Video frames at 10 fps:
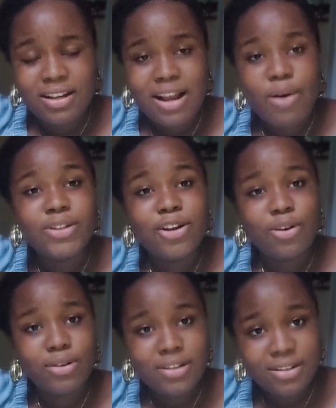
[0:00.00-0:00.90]
That was a
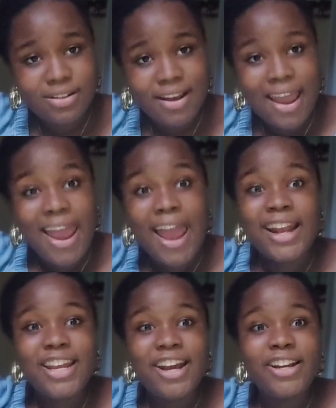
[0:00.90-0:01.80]
lot.
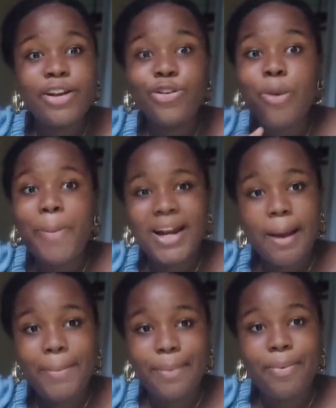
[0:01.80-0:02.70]
And here, they do pen
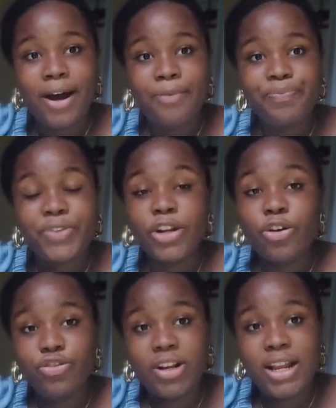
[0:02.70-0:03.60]
and paper in
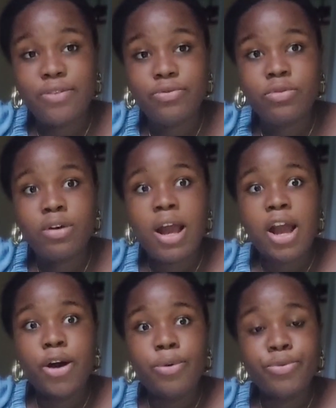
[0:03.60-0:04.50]
100 level.
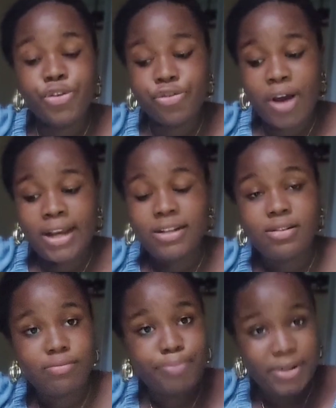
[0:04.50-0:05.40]
You
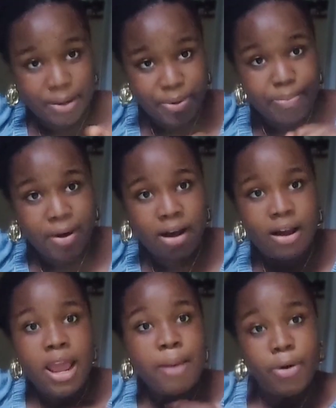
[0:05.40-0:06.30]
write pen and paper.
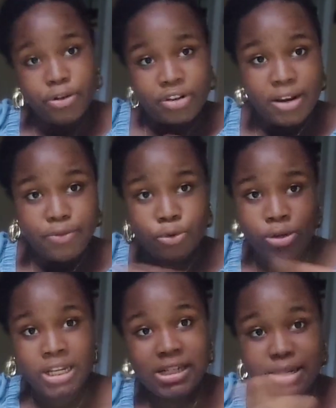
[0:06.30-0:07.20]
My 100 level, we
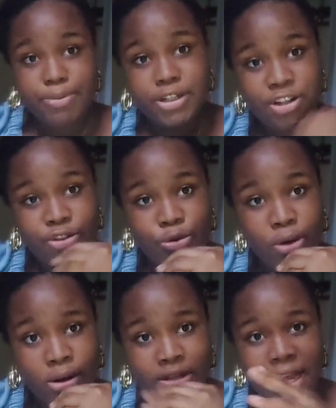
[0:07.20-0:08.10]
did CBC
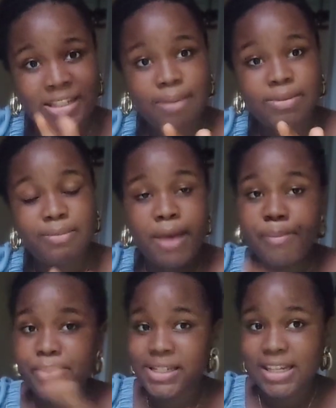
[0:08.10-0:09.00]
throughout, except in my
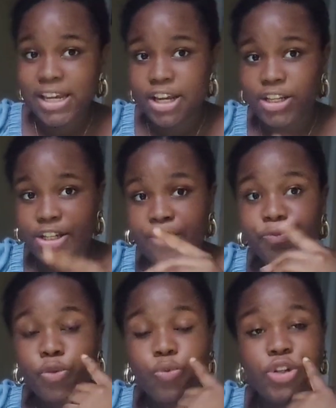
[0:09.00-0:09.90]
BCH,
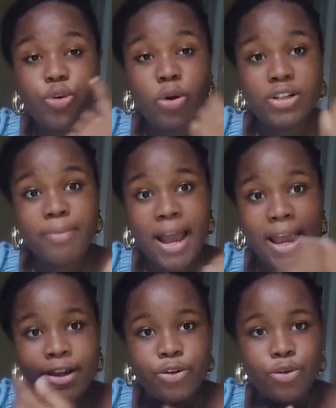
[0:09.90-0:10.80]
which was my